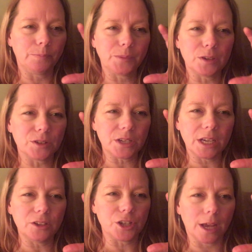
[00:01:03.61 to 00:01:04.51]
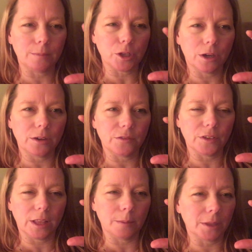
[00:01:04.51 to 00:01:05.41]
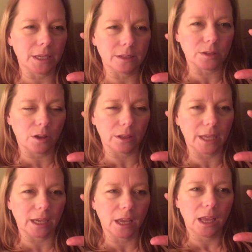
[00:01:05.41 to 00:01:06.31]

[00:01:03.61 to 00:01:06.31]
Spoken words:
and you take a jam jar and fill Himalayan salt like